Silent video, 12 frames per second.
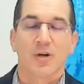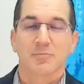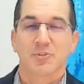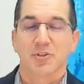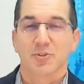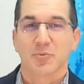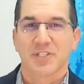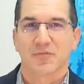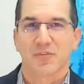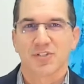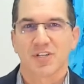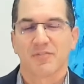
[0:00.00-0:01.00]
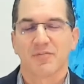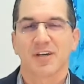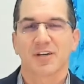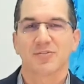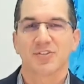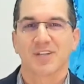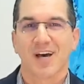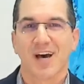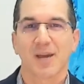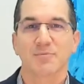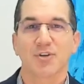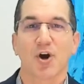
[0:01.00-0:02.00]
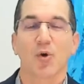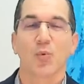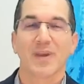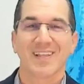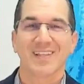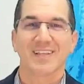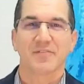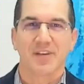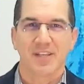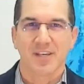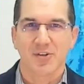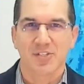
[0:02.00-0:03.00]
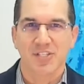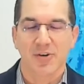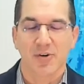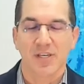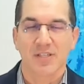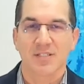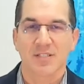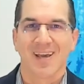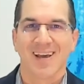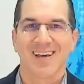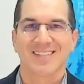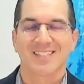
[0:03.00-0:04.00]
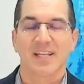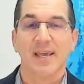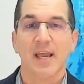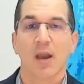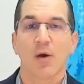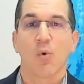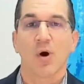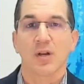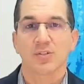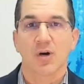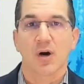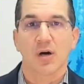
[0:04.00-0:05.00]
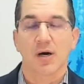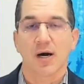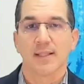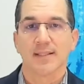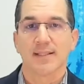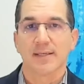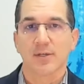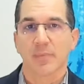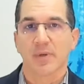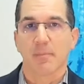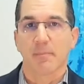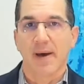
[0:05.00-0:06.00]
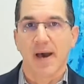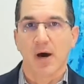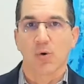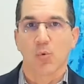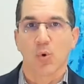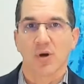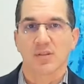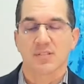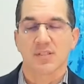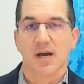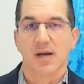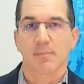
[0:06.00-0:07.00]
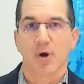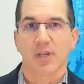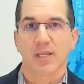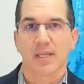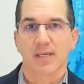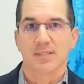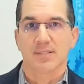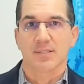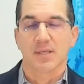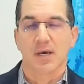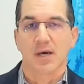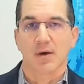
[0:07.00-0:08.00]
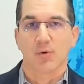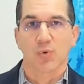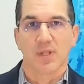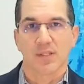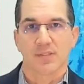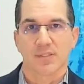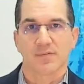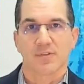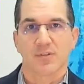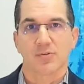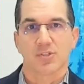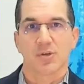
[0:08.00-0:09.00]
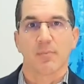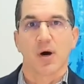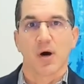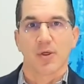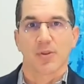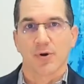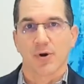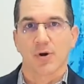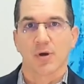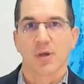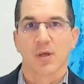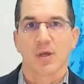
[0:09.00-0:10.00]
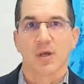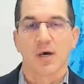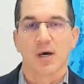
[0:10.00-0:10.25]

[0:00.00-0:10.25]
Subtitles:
Welcome to this week's version of Nickels and Dimes, our weekly video series. Today, I want to talk a little bit about where the stock market is relative to some other